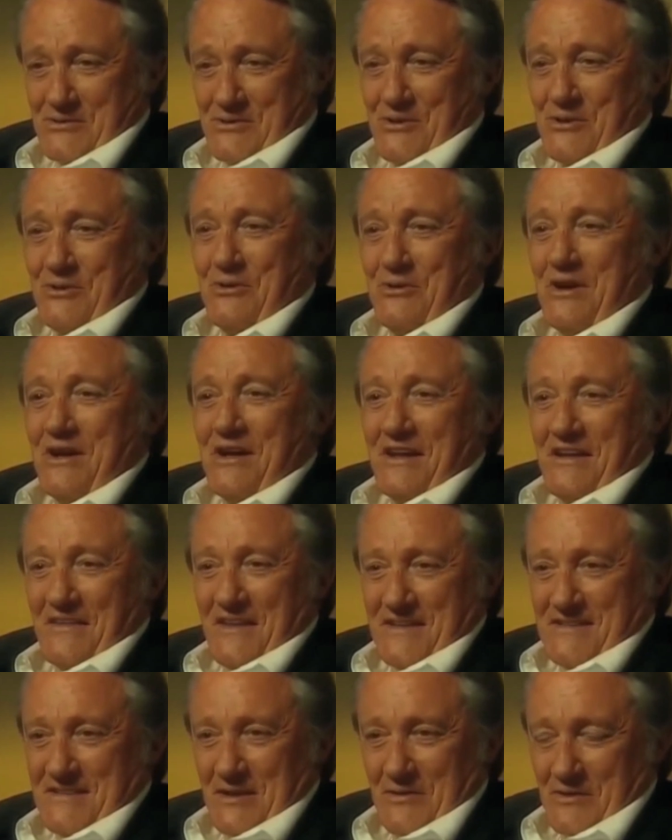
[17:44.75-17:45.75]
sharp
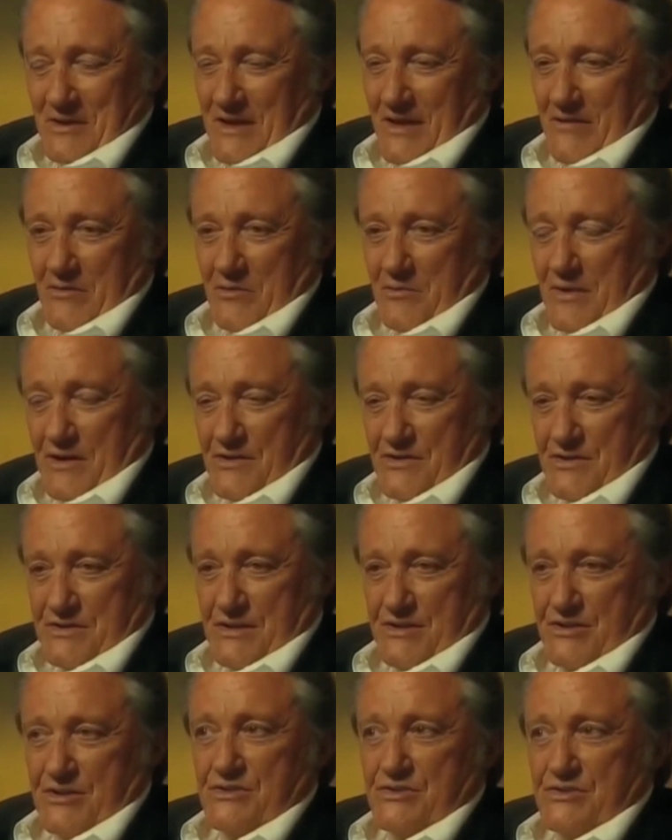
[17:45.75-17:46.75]
delivery helped
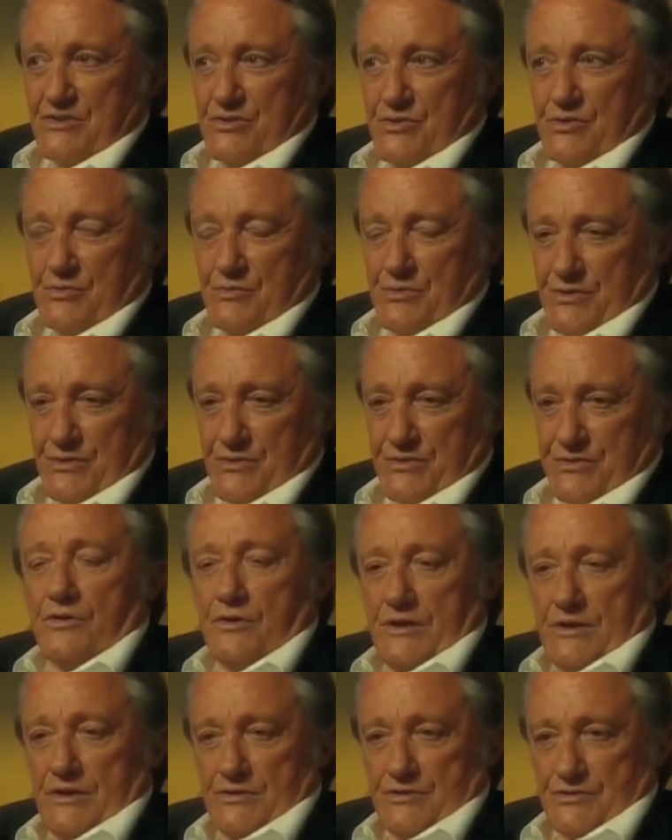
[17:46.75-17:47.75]
solidify
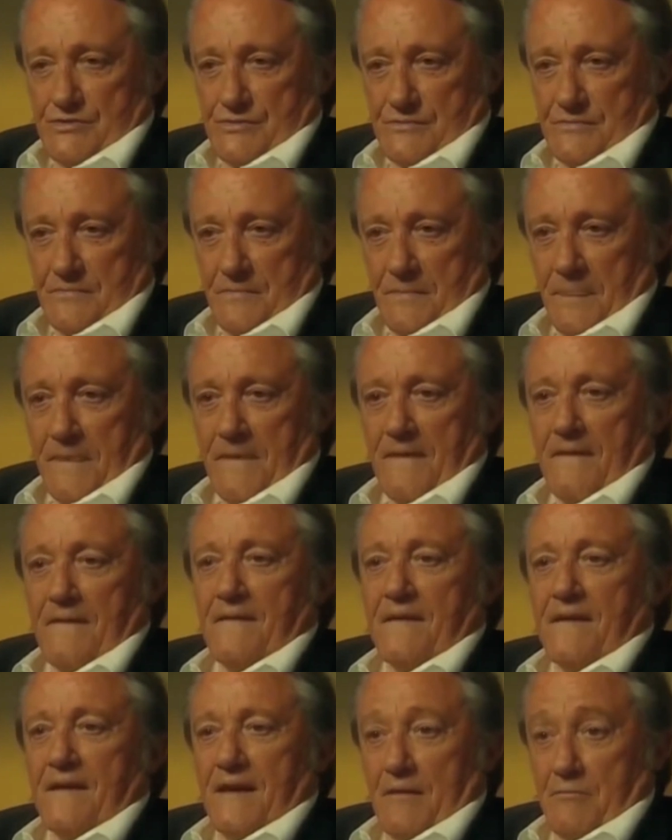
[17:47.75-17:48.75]
General Hunt Stockwell
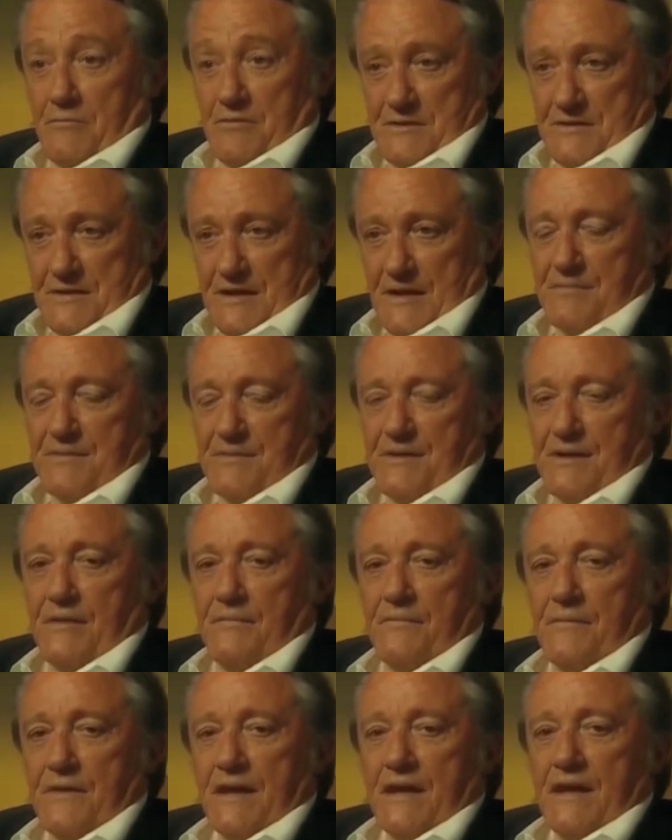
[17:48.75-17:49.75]
as an important
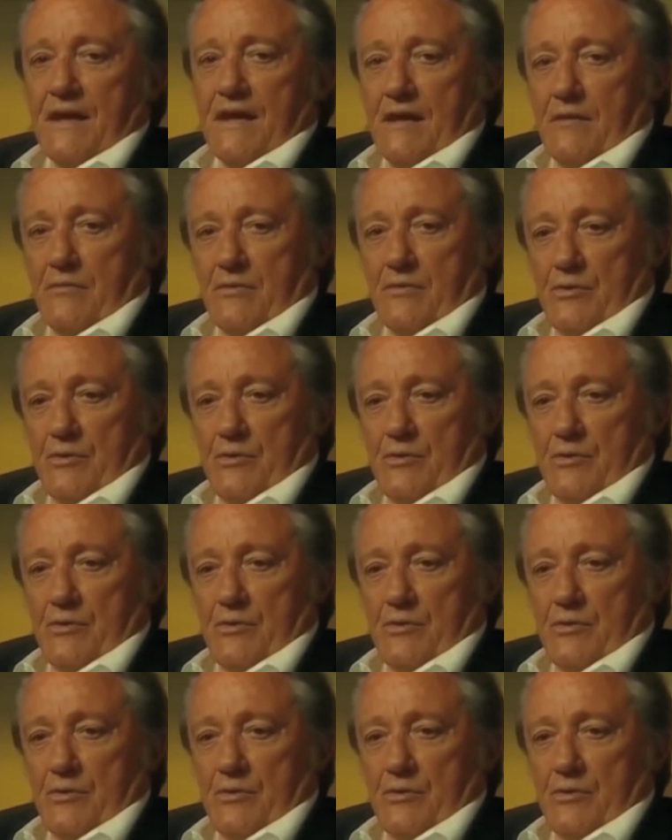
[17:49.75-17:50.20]
character in the